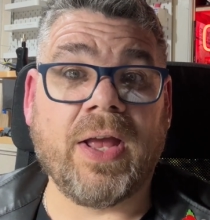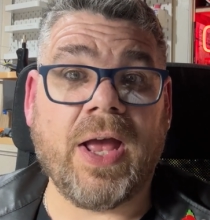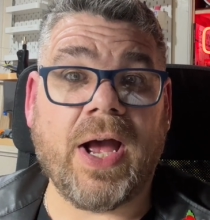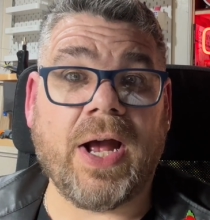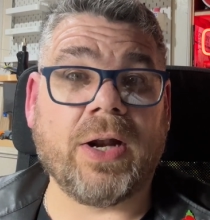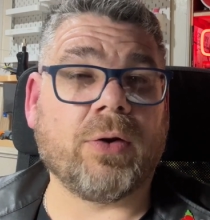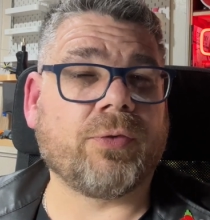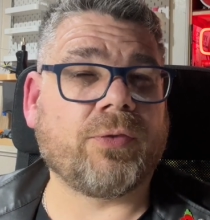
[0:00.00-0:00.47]

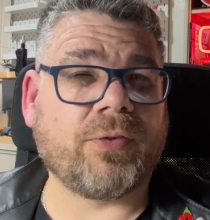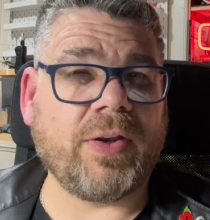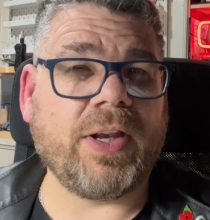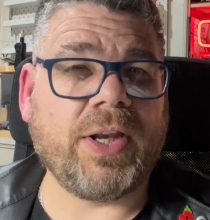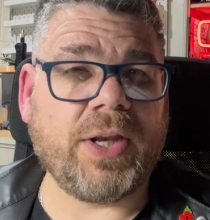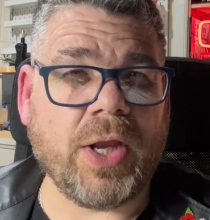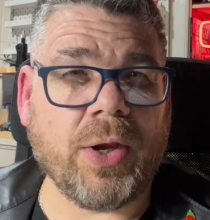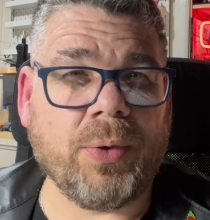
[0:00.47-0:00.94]
and I'll see
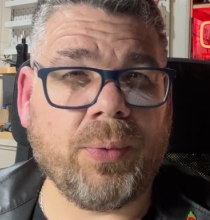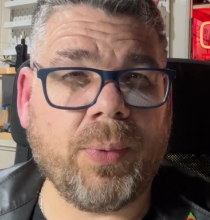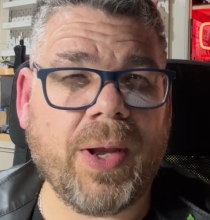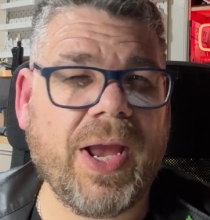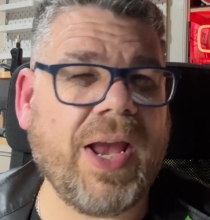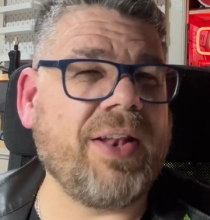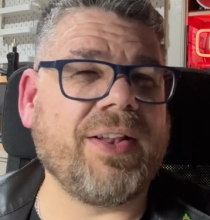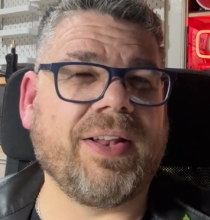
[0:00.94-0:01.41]
you
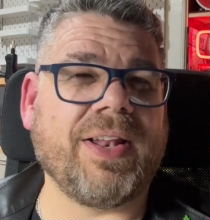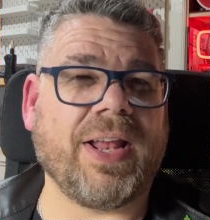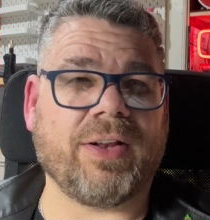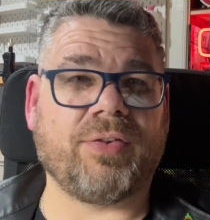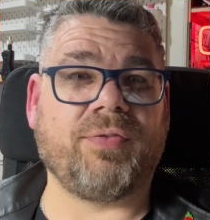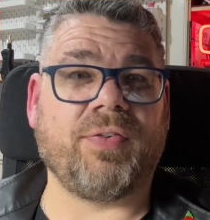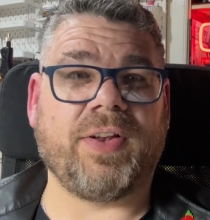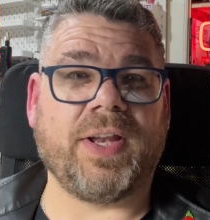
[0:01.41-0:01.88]
in the
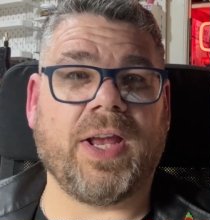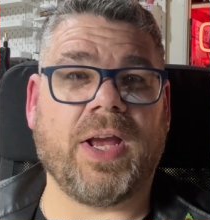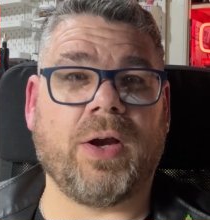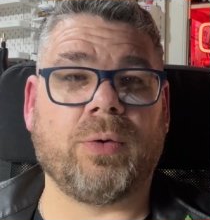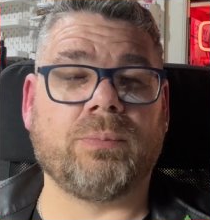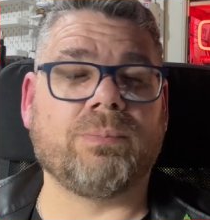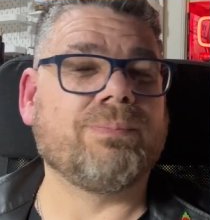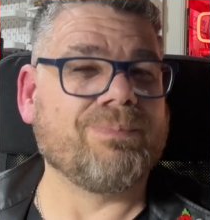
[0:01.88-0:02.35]
next video.